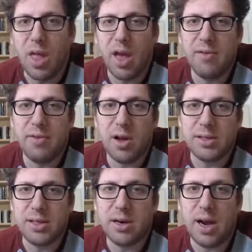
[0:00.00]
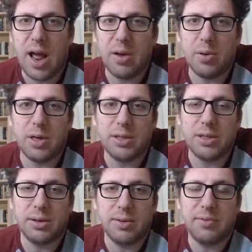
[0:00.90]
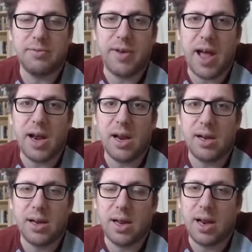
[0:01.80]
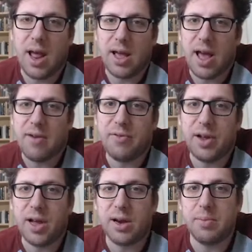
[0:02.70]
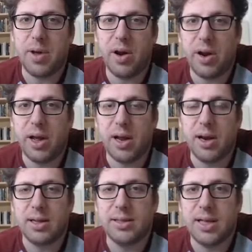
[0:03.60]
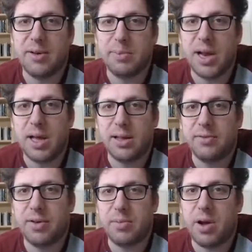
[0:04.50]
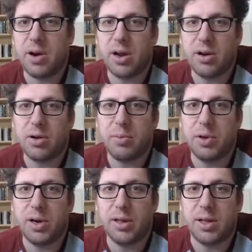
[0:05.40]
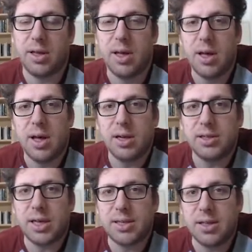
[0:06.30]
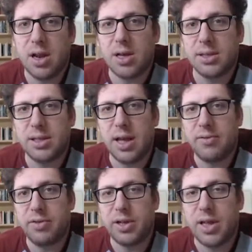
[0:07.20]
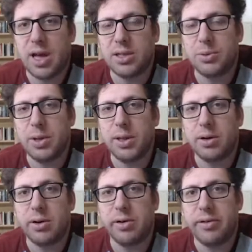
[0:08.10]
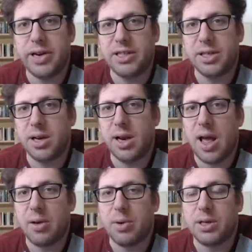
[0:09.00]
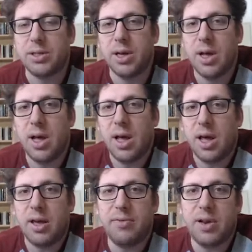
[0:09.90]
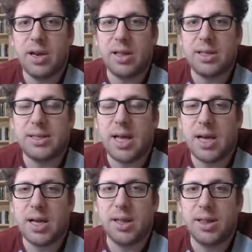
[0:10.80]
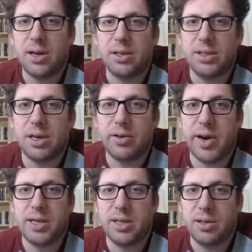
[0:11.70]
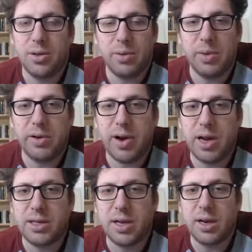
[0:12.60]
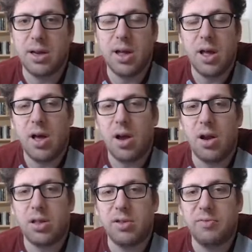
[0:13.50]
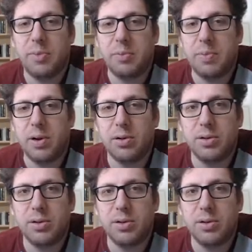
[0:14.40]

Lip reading: have lost their language violently, like African American and some Native American community just lost every touch with their original language. Even in the second, third generation to immigration, a lot of people